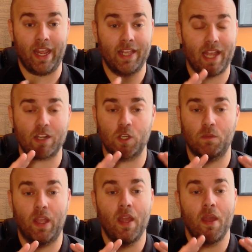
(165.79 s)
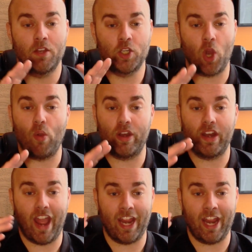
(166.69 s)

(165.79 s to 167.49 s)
He is actually showing